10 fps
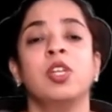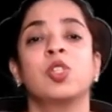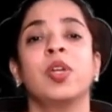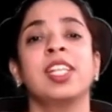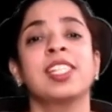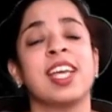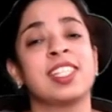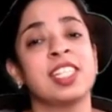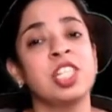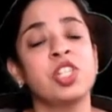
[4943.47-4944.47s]
So it is
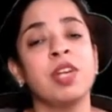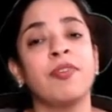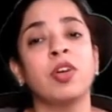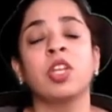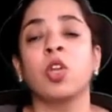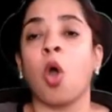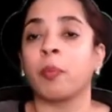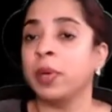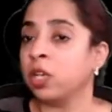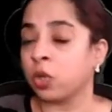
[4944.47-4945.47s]
essential for the
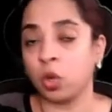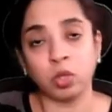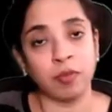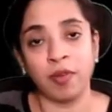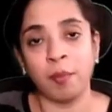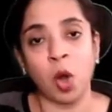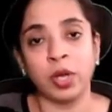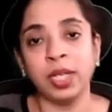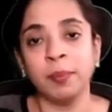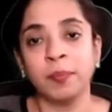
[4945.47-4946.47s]
normal growth of our
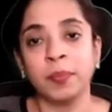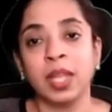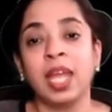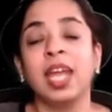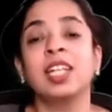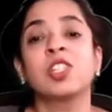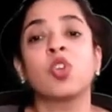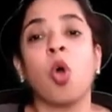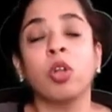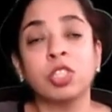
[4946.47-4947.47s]
body. It
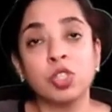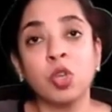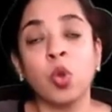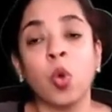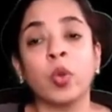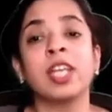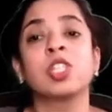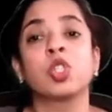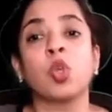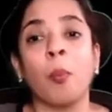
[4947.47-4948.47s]
is also known as
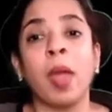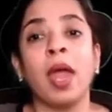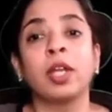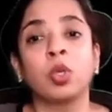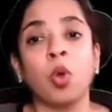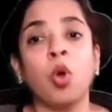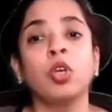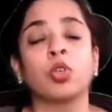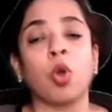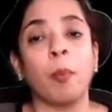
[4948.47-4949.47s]

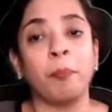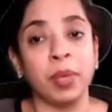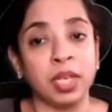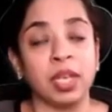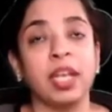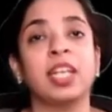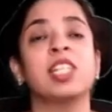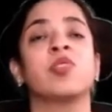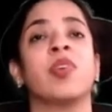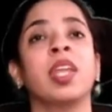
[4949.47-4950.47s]
somatotropin. It
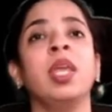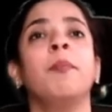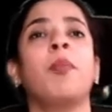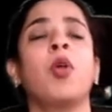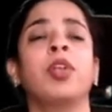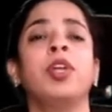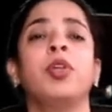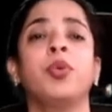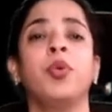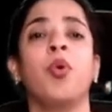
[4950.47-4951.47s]
is very
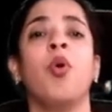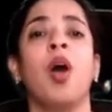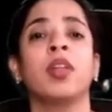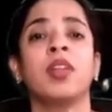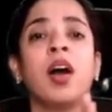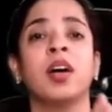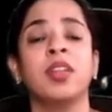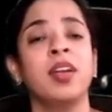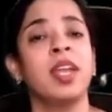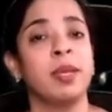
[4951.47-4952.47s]
important to know the
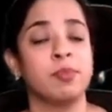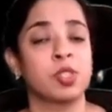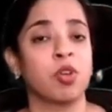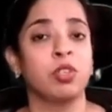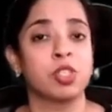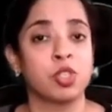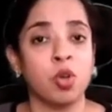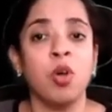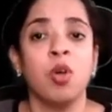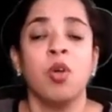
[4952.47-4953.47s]
other names
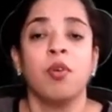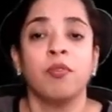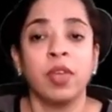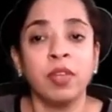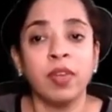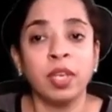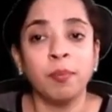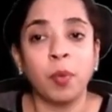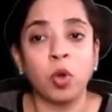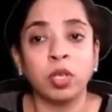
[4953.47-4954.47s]
also. Very, very
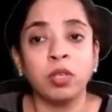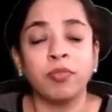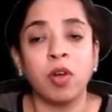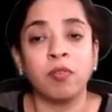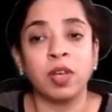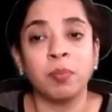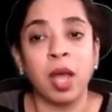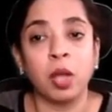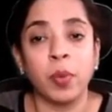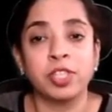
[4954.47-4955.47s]
important for one
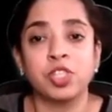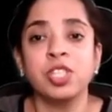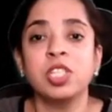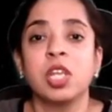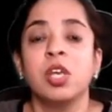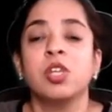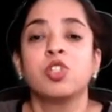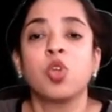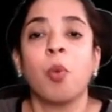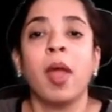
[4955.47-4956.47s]
mark questions.
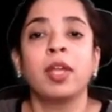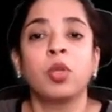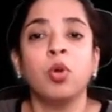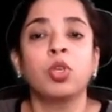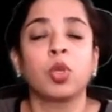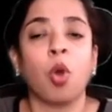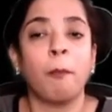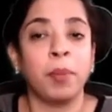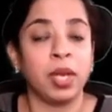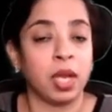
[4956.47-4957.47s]

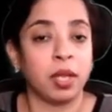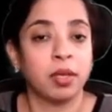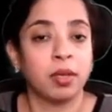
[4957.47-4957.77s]
Somatotropin.